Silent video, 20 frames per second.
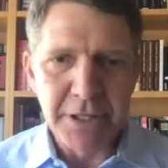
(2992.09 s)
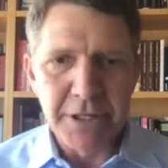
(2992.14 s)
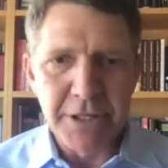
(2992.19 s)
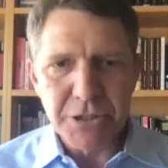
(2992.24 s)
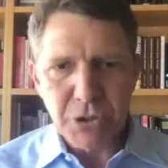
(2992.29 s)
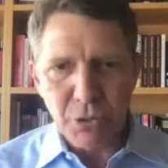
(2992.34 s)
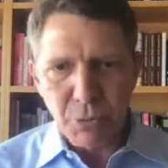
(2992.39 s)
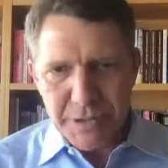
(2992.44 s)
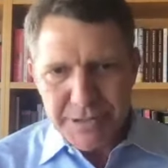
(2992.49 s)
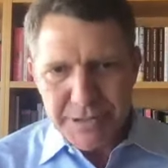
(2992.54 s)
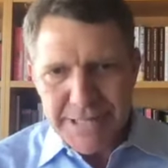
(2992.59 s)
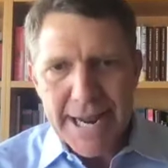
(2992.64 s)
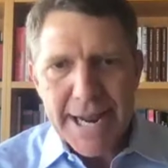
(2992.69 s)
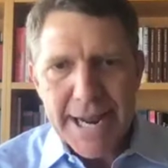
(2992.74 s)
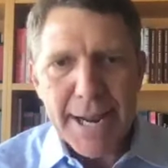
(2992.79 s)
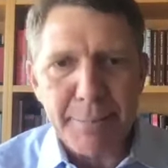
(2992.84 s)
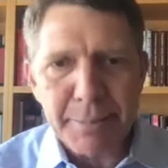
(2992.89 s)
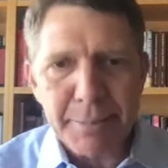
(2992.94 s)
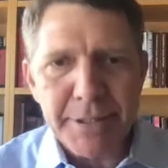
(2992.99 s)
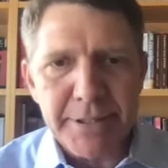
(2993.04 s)
So what's
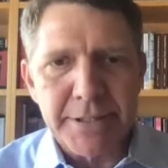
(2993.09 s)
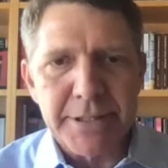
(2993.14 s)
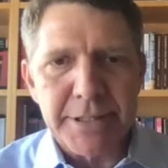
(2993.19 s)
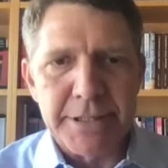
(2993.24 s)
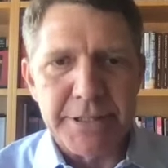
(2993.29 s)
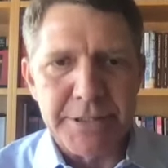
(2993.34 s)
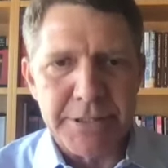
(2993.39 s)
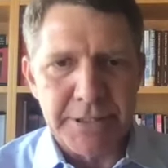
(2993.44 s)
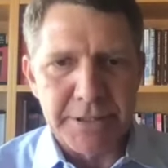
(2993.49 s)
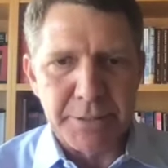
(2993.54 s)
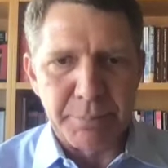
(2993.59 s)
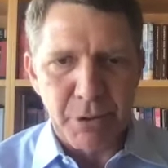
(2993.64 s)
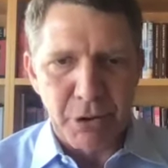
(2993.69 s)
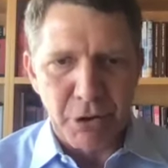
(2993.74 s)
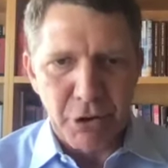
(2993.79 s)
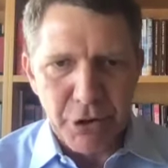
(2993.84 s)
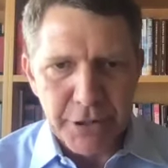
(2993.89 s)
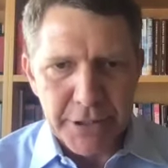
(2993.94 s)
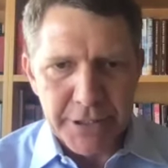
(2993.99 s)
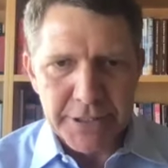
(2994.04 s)
happened is that the
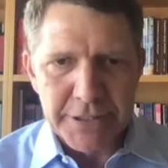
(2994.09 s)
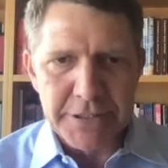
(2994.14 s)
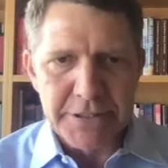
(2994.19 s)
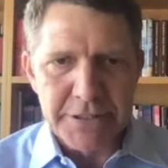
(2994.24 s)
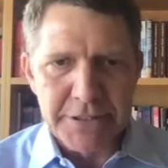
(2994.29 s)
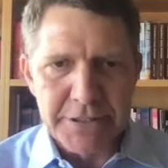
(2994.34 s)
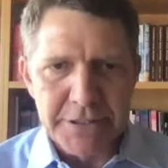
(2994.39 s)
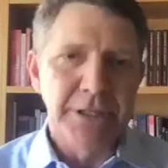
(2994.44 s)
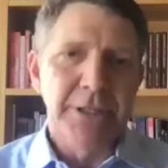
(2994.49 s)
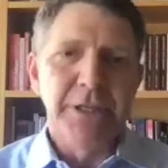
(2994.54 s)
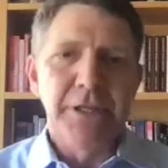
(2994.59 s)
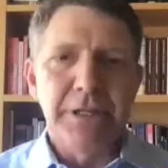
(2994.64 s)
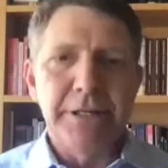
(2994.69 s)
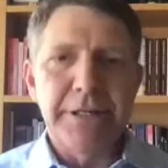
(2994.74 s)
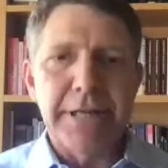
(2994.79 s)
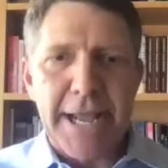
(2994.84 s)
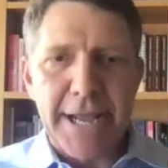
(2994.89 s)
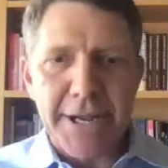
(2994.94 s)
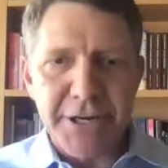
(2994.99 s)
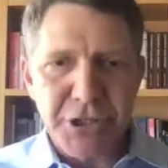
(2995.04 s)
parties
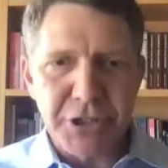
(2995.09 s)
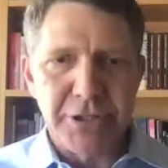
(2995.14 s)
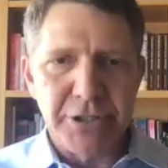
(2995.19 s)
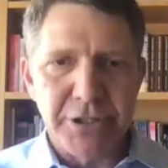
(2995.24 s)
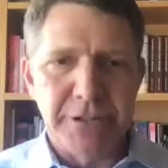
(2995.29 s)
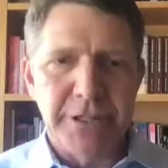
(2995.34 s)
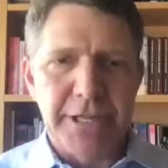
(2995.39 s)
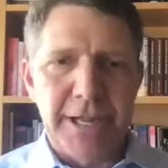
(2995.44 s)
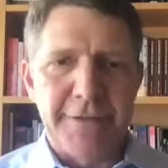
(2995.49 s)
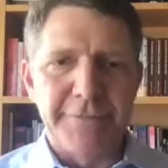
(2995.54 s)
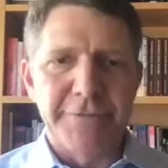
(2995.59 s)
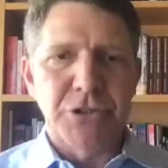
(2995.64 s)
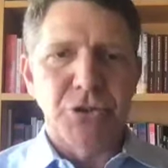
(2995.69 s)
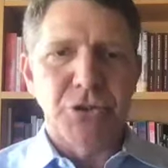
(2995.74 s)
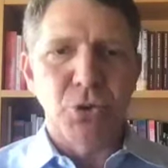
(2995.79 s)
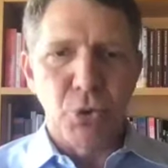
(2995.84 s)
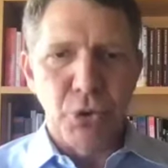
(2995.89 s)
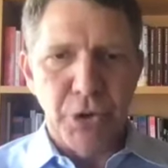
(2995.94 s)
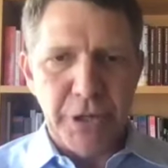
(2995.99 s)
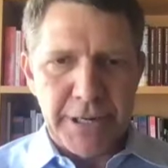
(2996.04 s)
nationally have
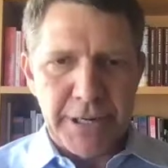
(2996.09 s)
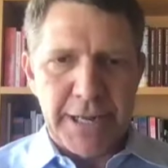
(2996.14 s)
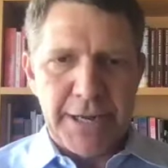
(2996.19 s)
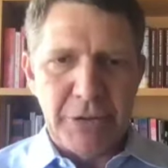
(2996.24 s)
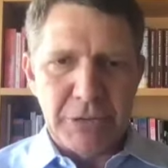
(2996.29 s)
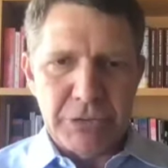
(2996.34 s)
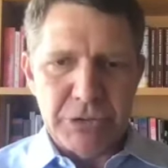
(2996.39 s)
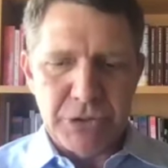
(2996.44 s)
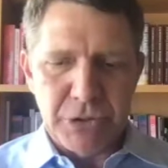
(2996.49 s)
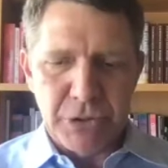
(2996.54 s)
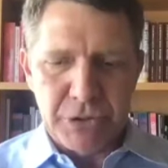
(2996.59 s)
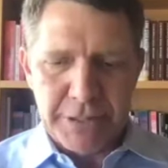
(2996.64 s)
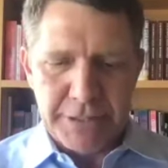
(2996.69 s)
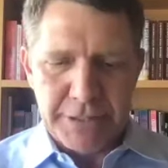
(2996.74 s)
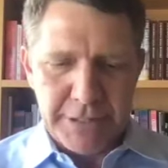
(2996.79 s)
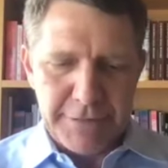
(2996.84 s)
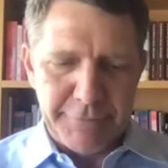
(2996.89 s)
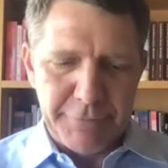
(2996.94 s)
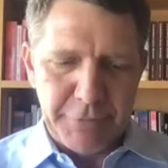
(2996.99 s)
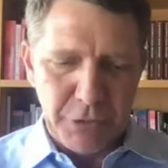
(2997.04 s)
sorted out so that
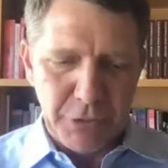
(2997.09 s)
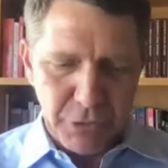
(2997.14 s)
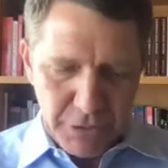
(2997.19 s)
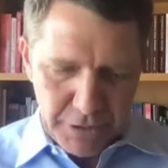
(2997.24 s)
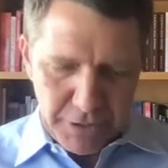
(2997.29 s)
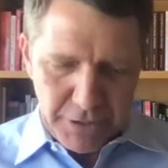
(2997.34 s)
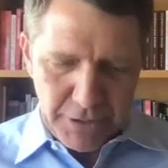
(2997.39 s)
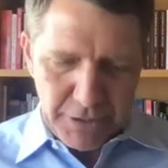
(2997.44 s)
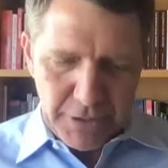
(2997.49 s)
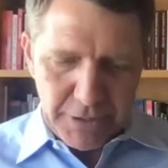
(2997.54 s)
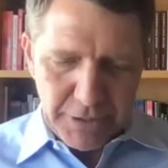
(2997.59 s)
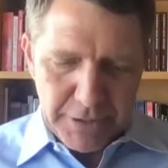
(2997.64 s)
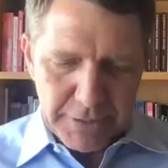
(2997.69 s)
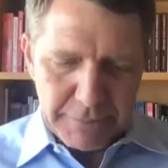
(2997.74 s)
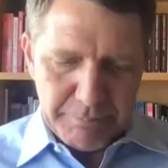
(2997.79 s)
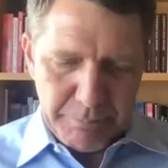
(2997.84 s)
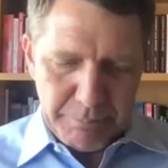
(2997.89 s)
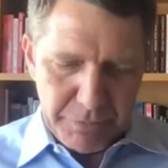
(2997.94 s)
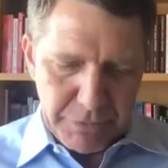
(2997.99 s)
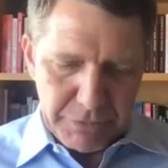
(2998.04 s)
if you,
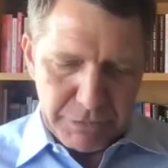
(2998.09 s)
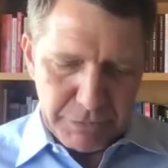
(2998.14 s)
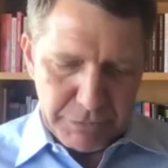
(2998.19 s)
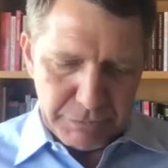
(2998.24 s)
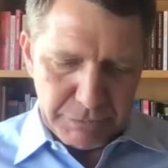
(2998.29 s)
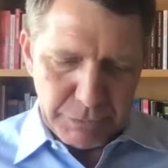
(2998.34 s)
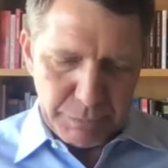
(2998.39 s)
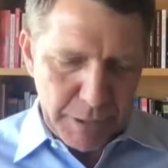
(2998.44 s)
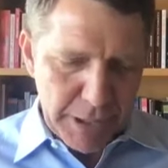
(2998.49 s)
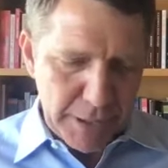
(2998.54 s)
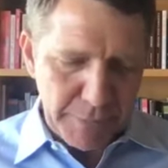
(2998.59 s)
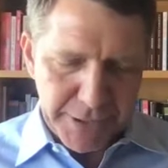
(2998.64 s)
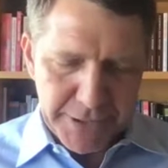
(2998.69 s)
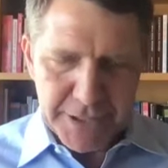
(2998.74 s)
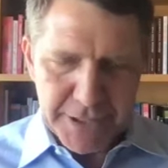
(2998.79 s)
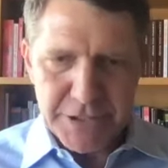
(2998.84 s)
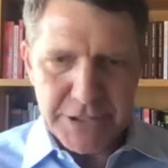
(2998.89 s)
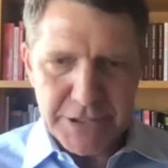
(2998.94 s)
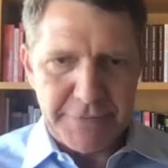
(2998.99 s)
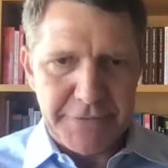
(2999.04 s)
the
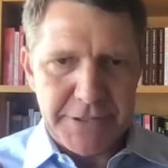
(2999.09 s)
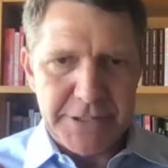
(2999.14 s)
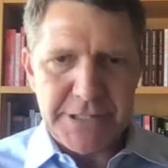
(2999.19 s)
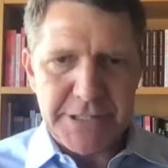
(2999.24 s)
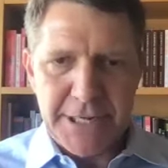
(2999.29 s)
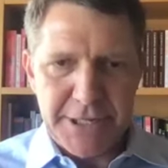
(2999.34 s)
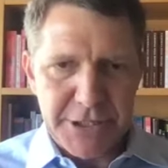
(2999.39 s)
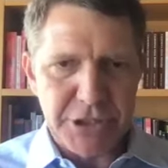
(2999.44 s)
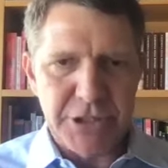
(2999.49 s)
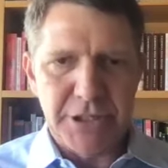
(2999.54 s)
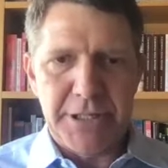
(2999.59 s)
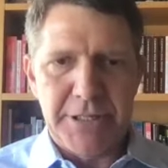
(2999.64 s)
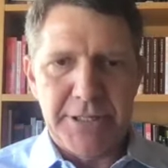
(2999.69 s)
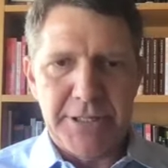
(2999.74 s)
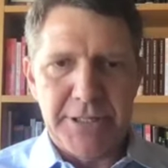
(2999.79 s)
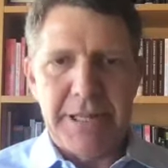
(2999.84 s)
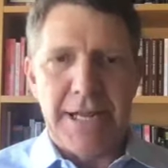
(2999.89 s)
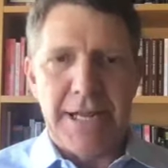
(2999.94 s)
Republicans have intentionally